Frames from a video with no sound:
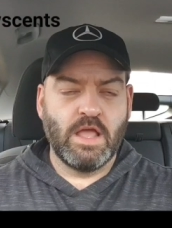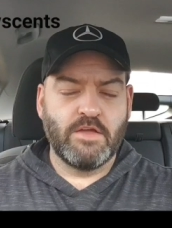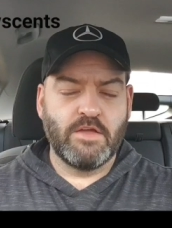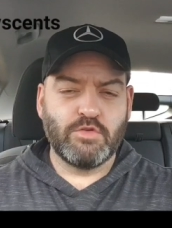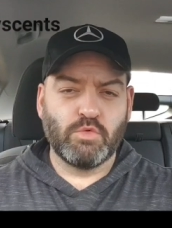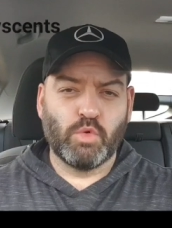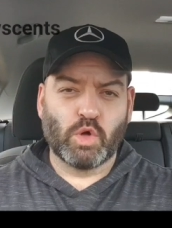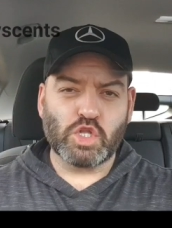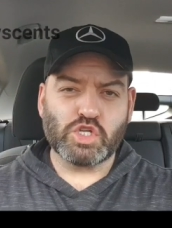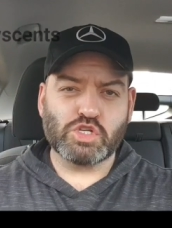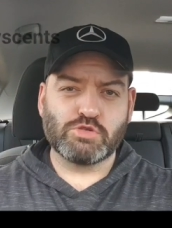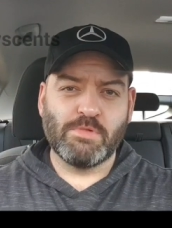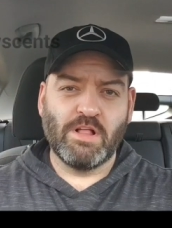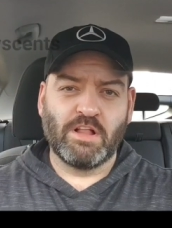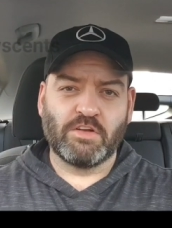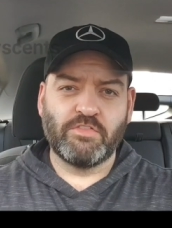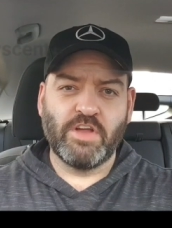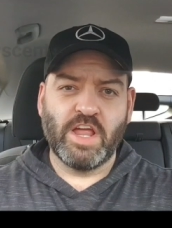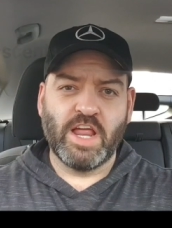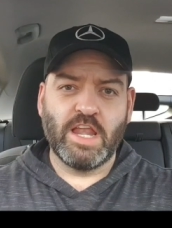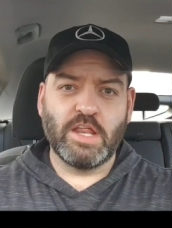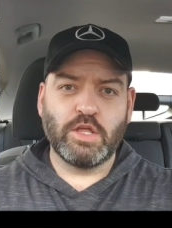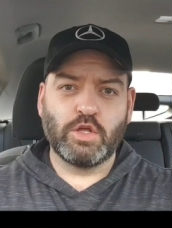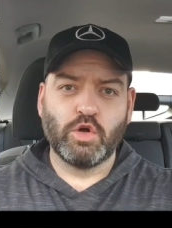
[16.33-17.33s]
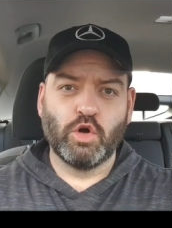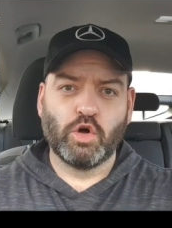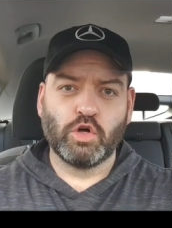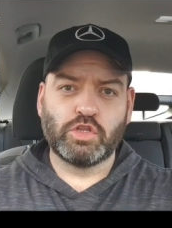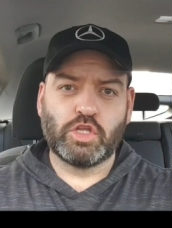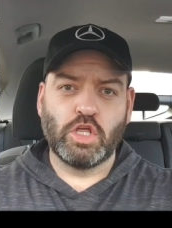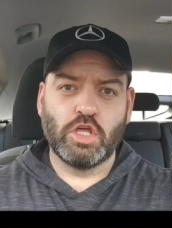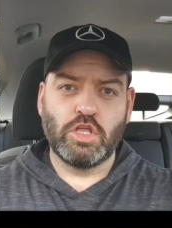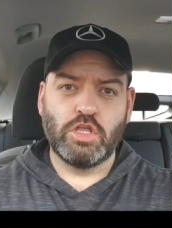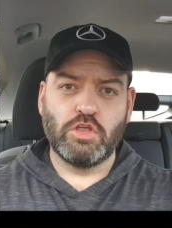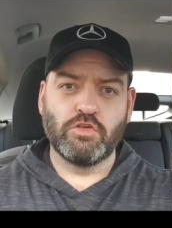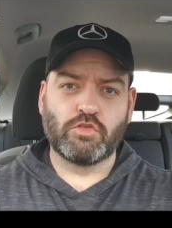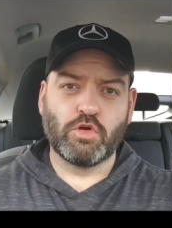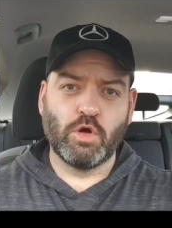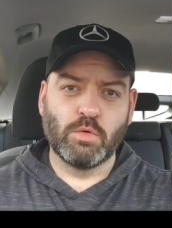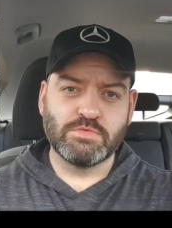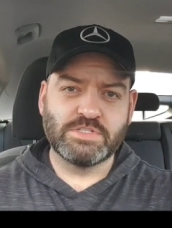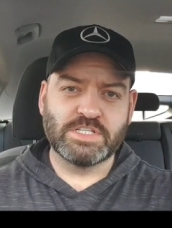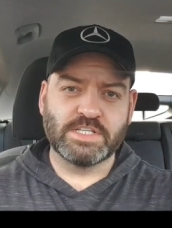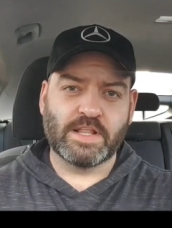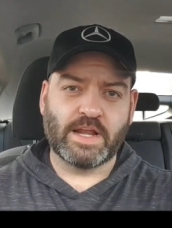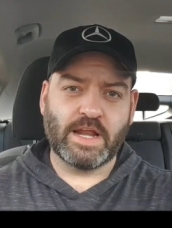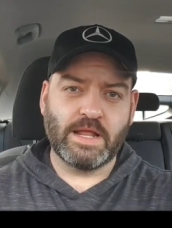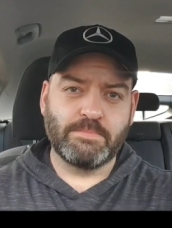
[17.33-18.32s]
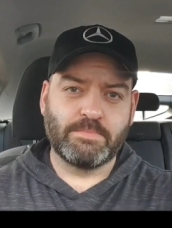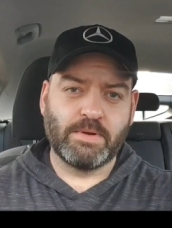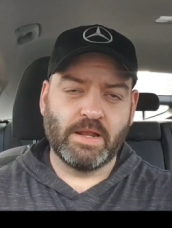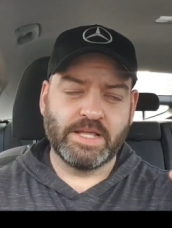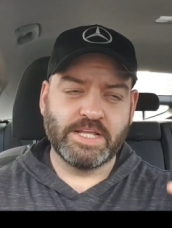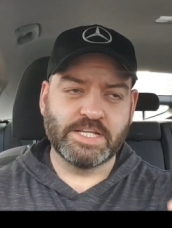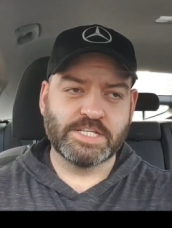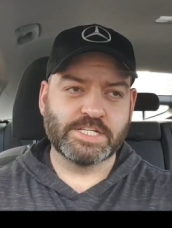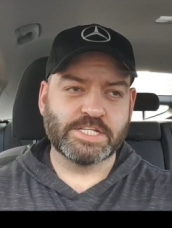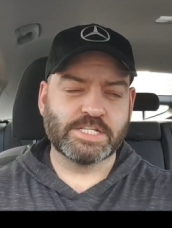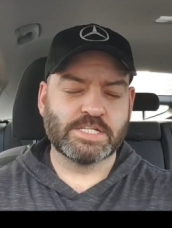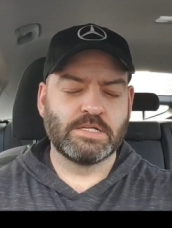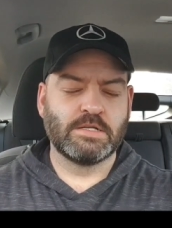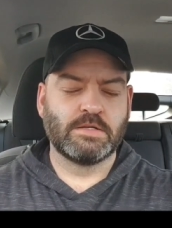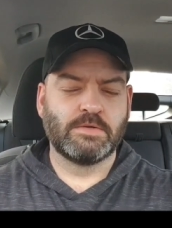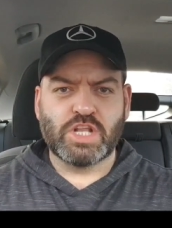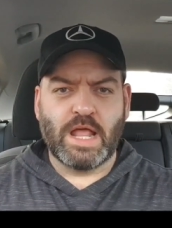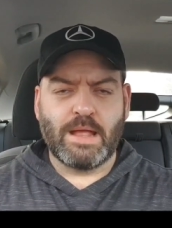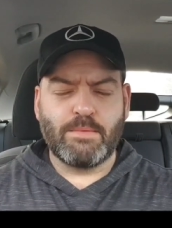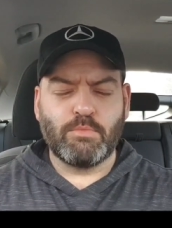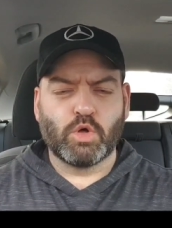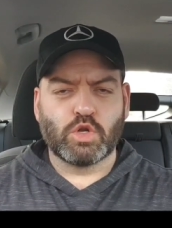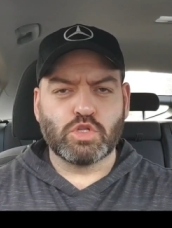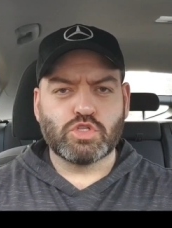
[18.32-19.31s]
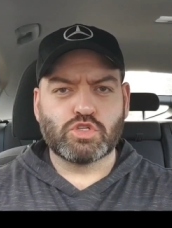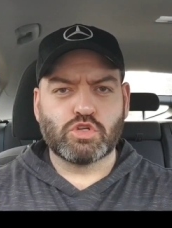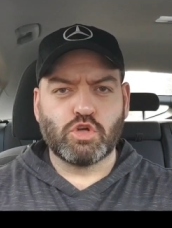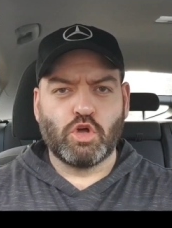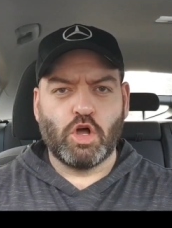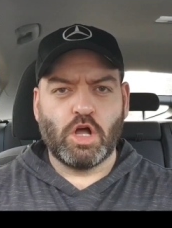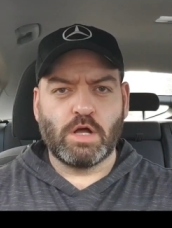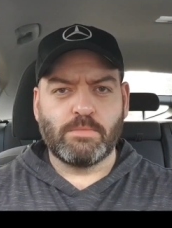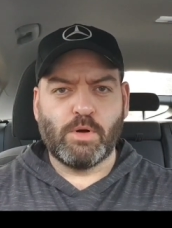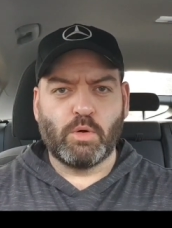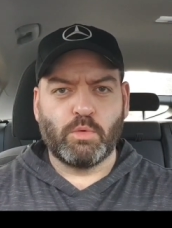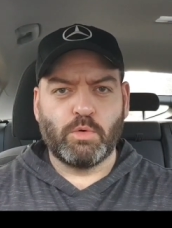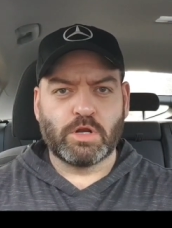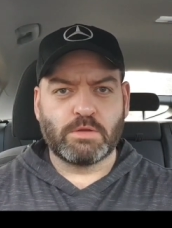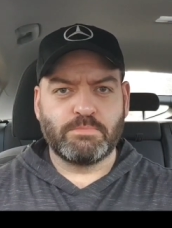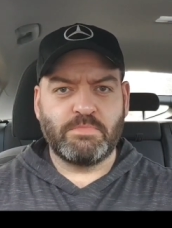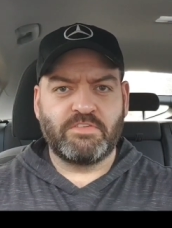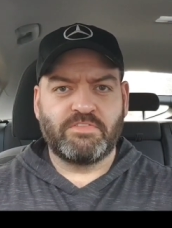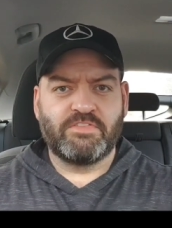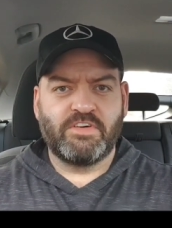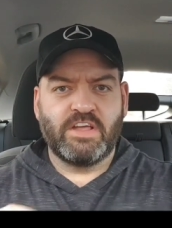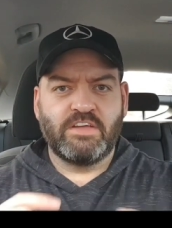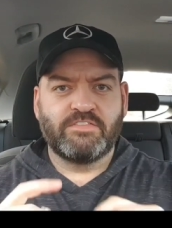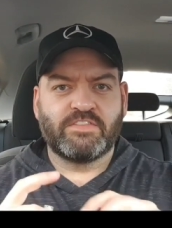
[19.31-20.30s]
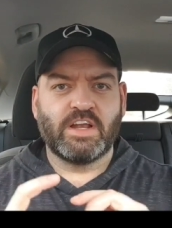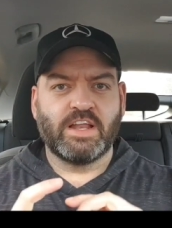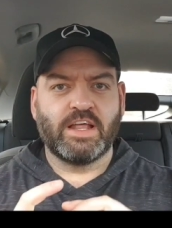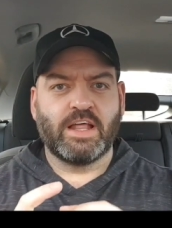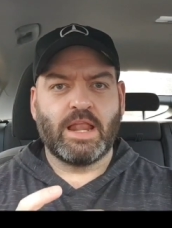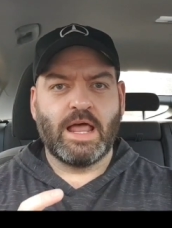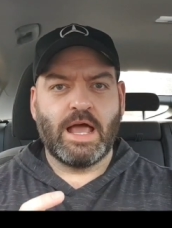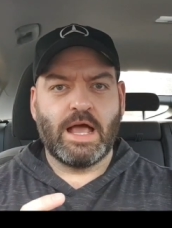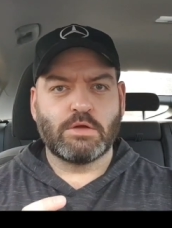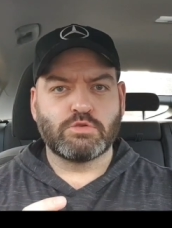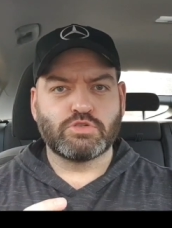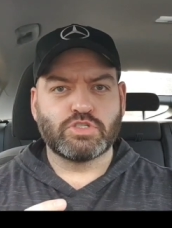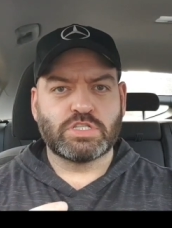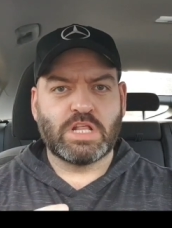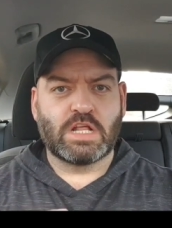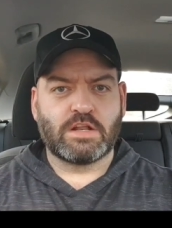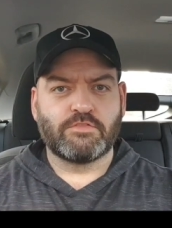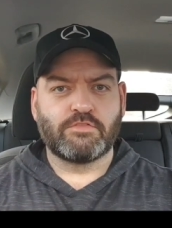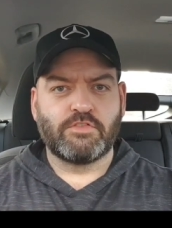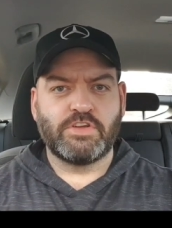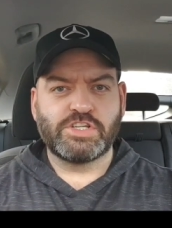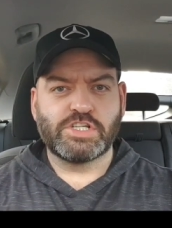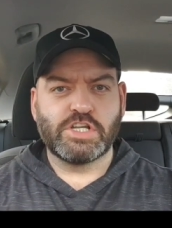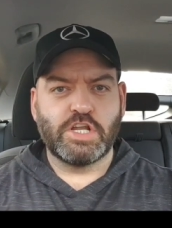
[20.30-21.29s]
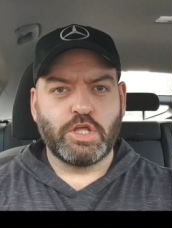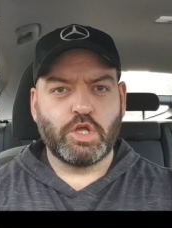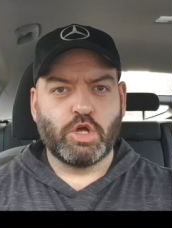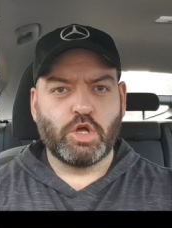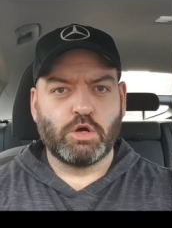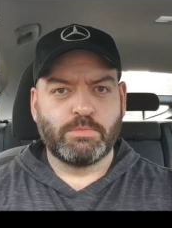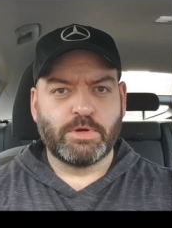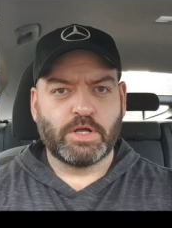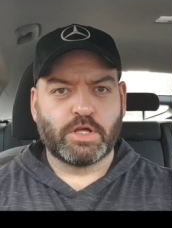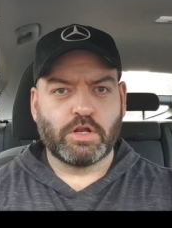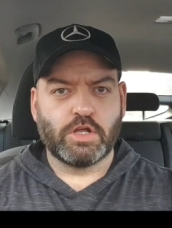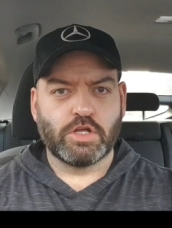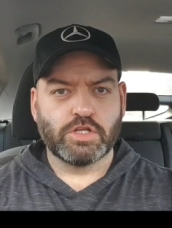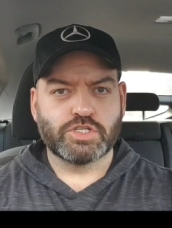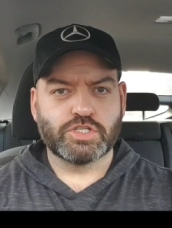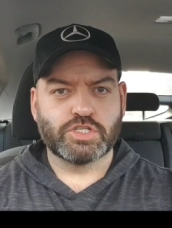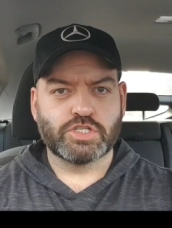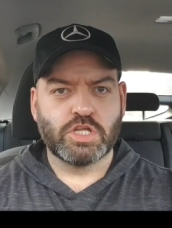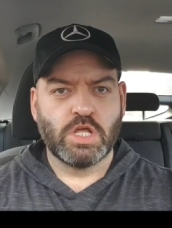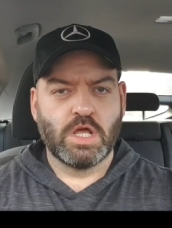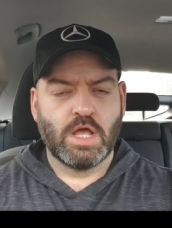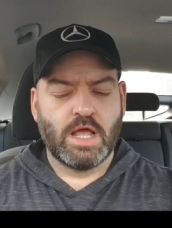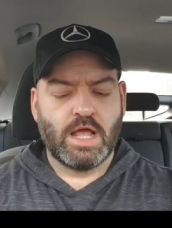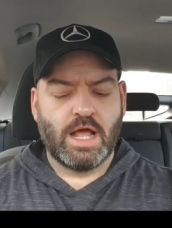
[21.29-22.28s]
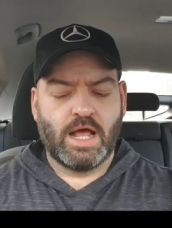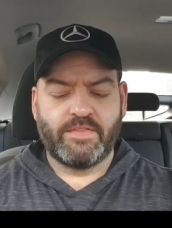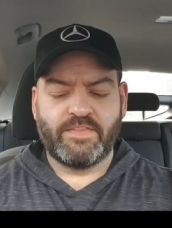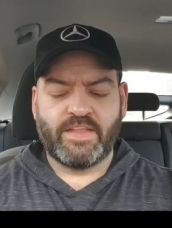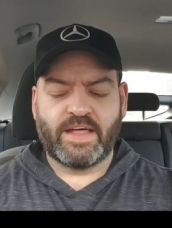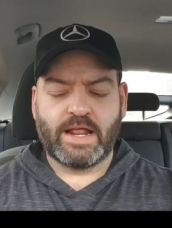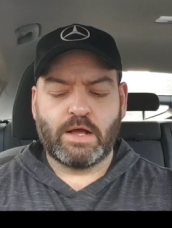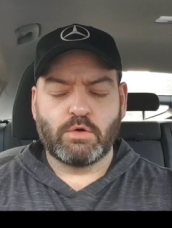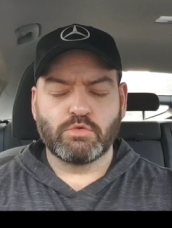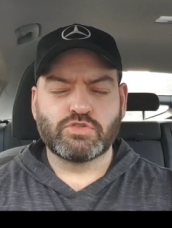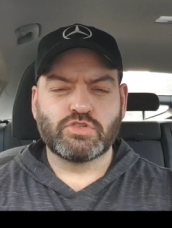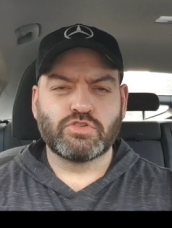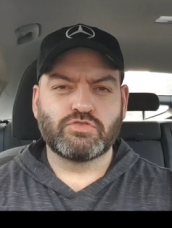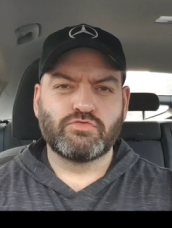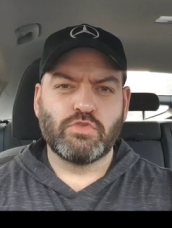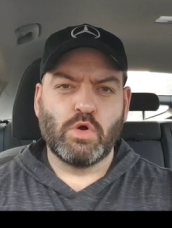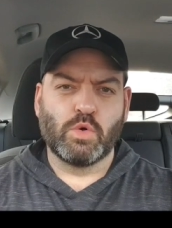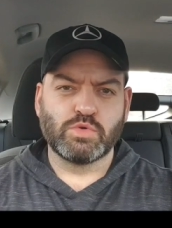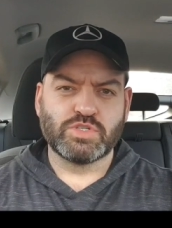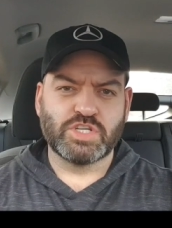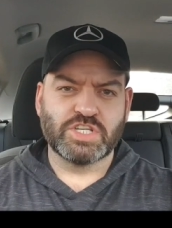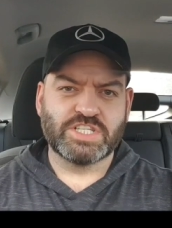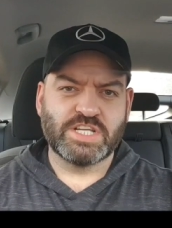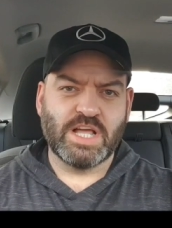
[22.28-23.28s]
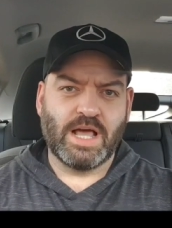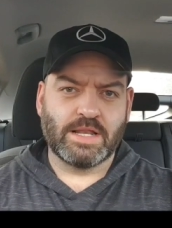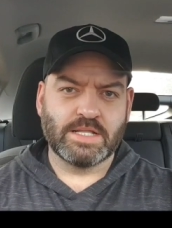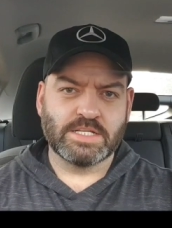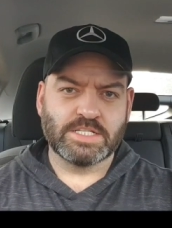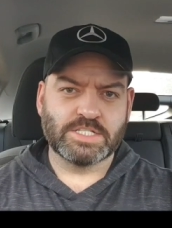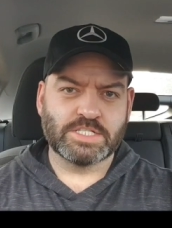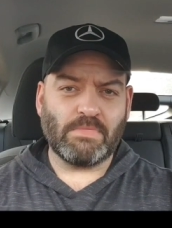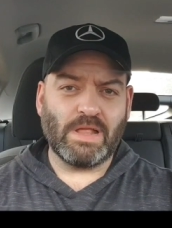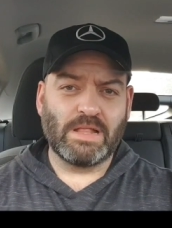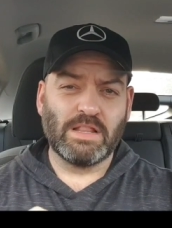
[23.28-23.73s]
If you want to smell really good, you've come to the right place. Today, I'm going to talk about one of my favourite little houses that I've recently come across, and that house is Rosa Salas.